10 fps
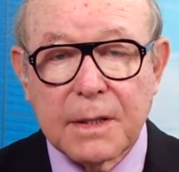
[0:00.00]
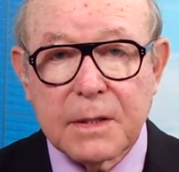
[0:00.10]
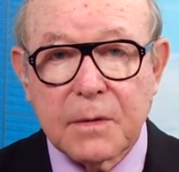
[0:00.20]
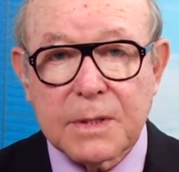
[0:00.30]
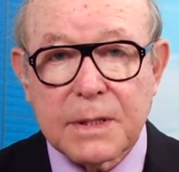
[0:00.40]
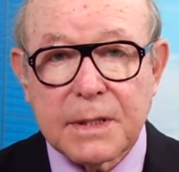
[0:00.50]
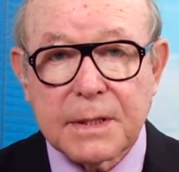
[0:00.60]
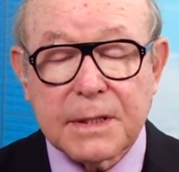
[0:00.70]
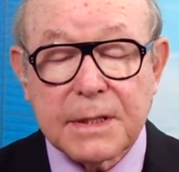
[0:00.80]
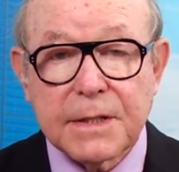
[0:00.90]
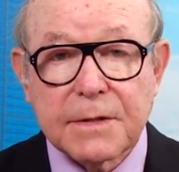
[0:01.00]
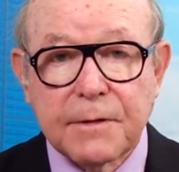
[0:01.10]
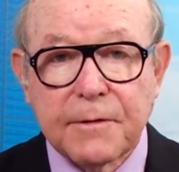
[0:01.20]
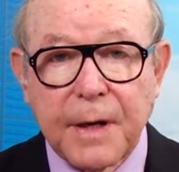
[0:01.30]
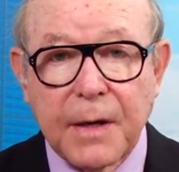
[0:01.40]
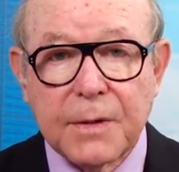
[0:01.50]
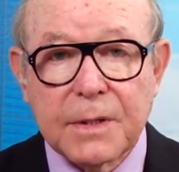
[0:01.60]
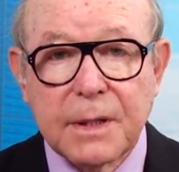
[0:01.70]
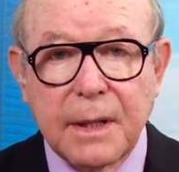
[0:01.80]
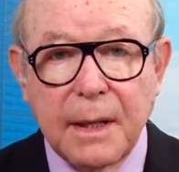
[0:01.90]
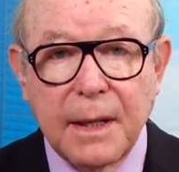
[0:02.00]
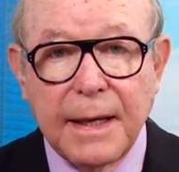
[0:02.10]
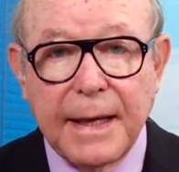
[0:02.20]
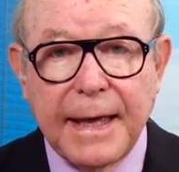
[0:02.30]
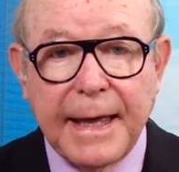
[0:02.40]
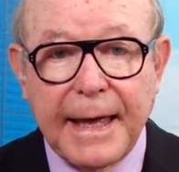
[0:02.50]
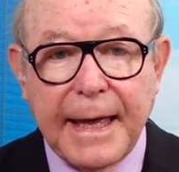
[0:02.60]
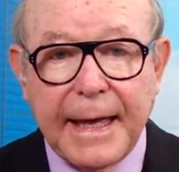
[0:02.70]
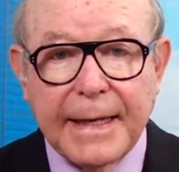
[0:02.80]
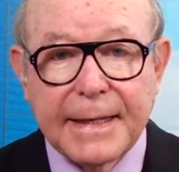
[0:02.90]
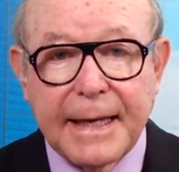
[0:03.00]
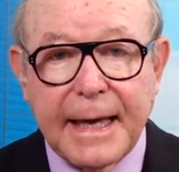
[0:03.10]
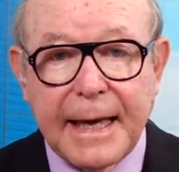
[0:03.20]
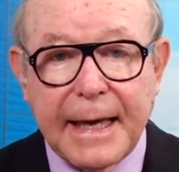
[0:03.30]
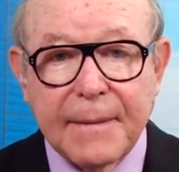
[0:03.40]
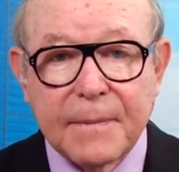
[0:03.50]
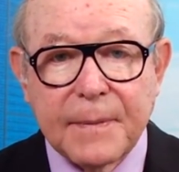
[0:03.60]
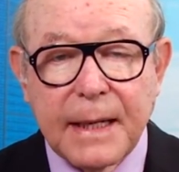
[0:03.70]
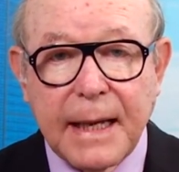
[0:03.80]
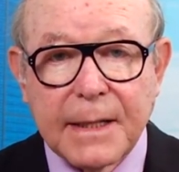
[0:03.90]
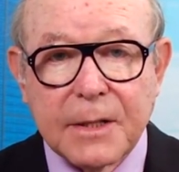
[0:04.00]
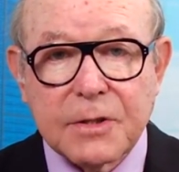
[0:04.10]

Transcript: It was a successful float and um, the latest